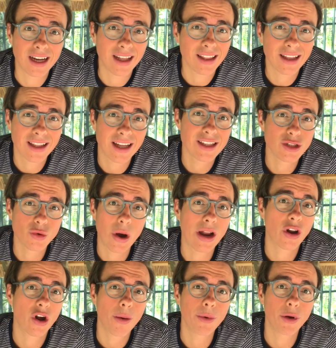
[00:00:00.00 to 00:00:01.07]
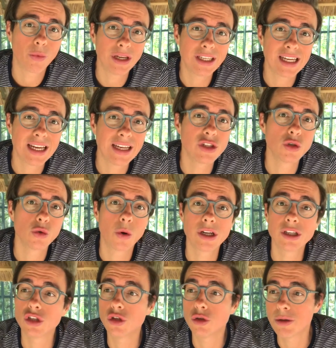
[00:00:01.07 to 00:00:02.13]
I think that's quite common. We tend to
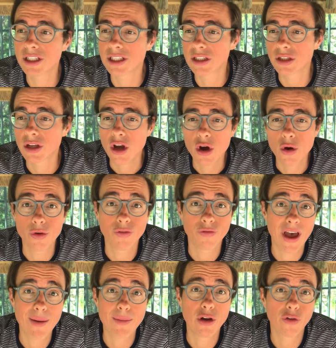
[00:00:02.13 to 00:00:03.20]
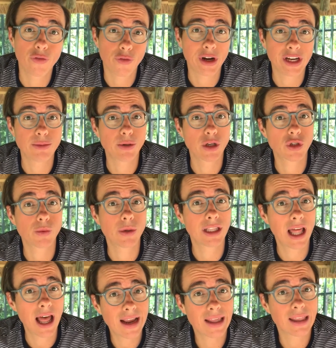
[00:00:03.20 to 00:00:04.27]
want to do business with family or friends because we
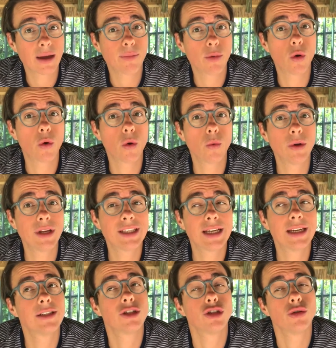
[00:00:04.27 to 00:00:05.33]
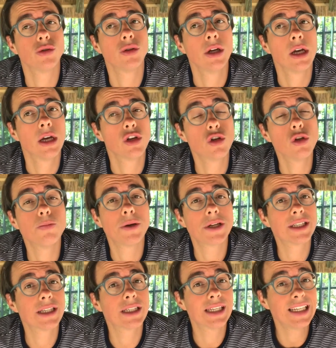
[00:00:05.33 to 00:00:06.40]
like them, or we tend to do
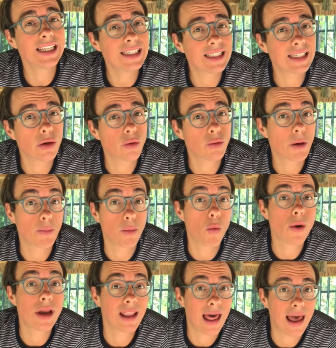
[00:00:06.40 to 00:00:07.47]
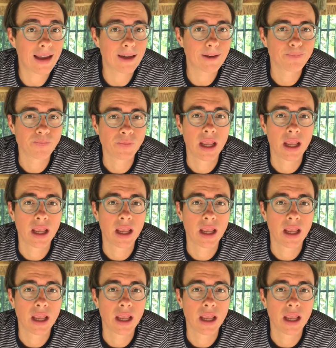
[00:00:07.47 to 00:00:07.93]
business easier with people we like.